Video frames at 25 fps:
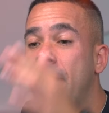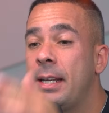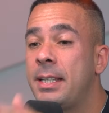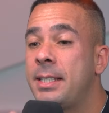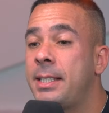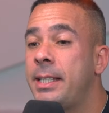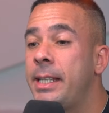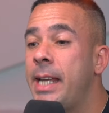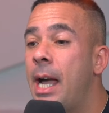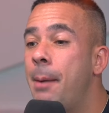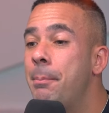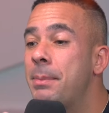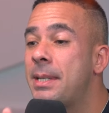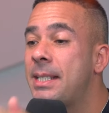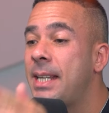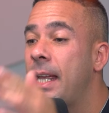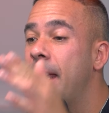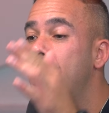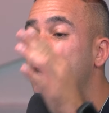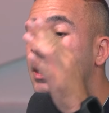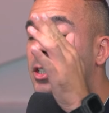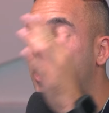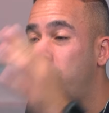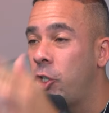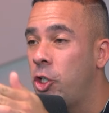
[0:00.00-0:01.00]
See, I'm
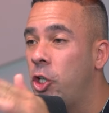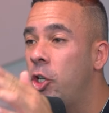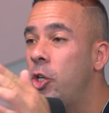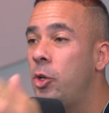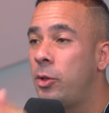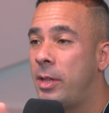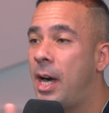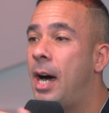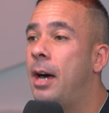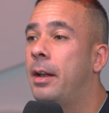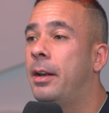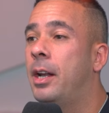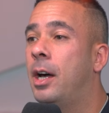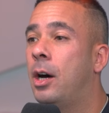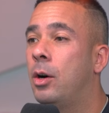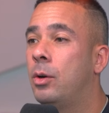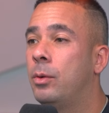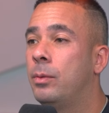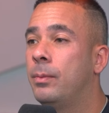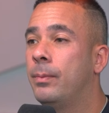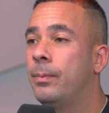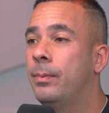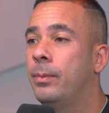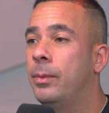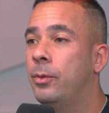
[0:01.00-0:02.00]
saying to you that now,
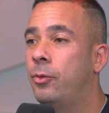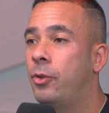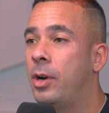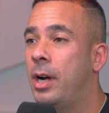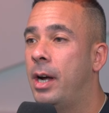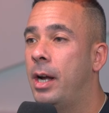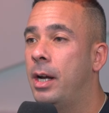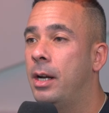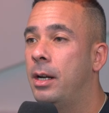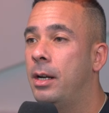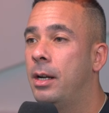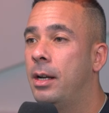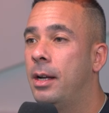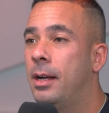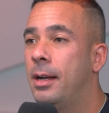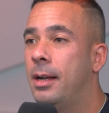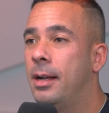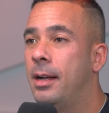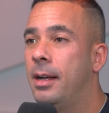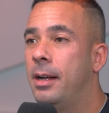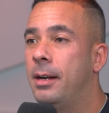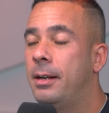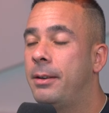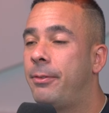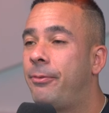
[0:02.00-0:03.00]
right?
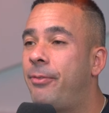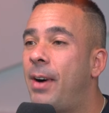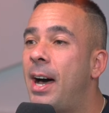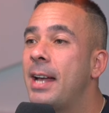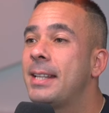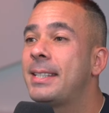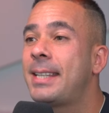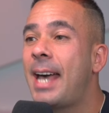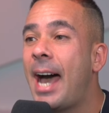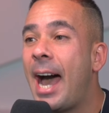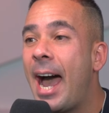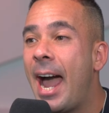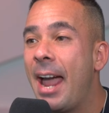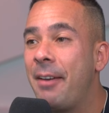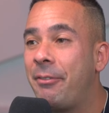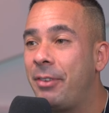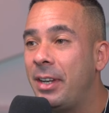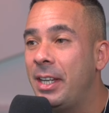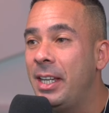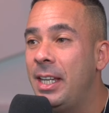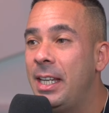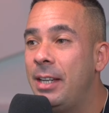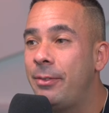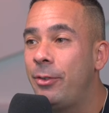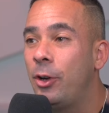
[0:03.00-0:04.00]
The fact that
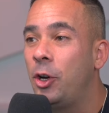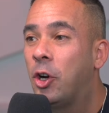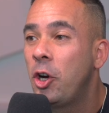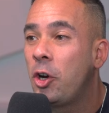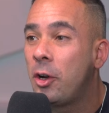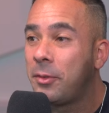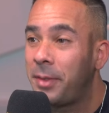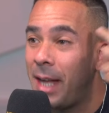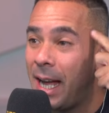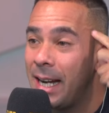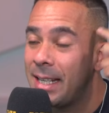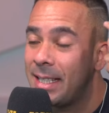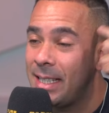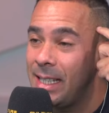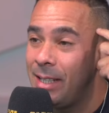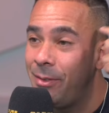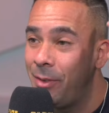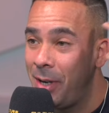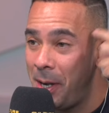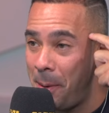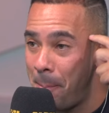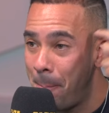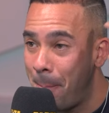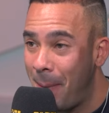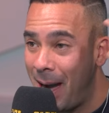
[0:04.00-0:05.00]
that's
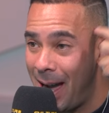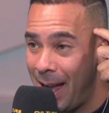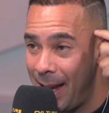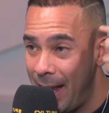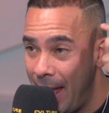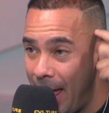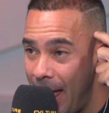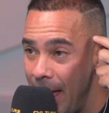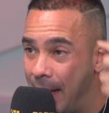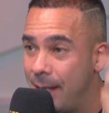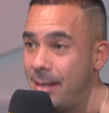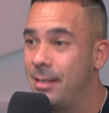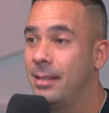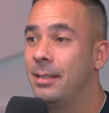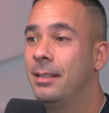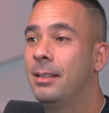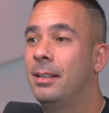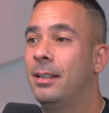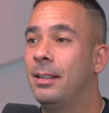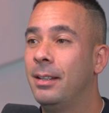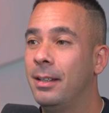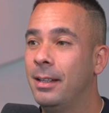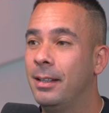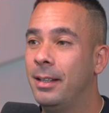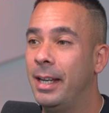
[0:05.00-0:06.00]
even in my head
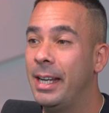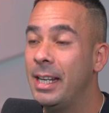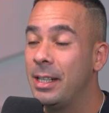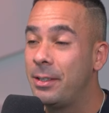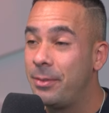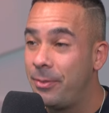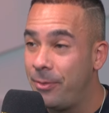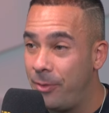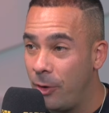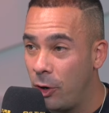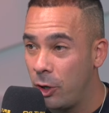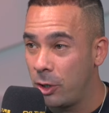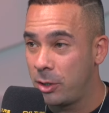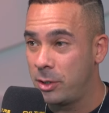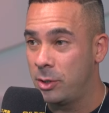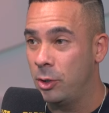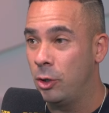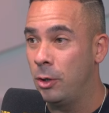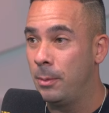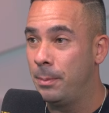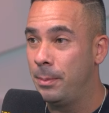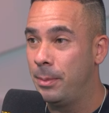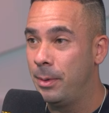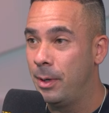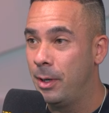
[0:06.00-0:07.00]
is fucked up.
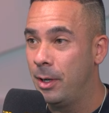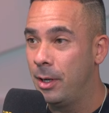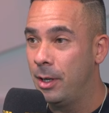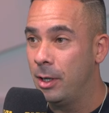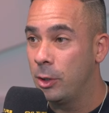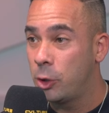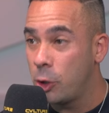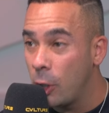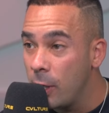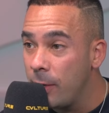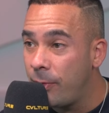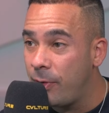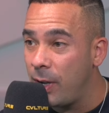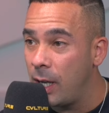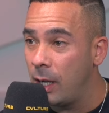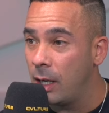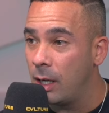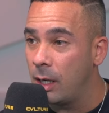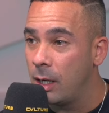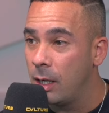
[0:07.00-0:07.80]
Don't you think?